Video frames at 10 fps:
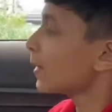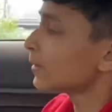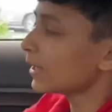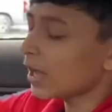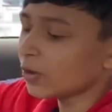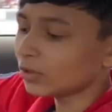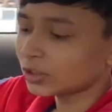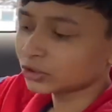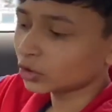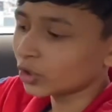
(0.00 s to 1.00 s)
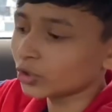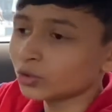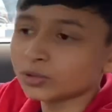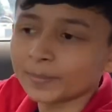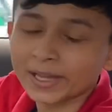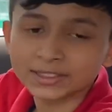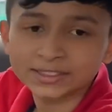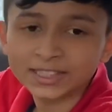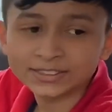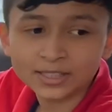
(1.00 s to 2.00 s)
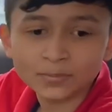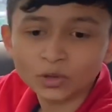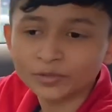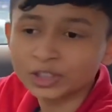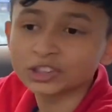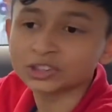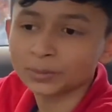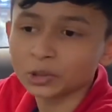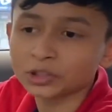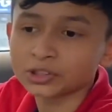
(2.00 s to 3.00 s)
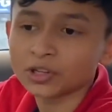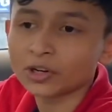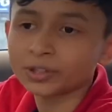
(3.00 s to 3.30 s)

now let's show you the back seats and more features about this car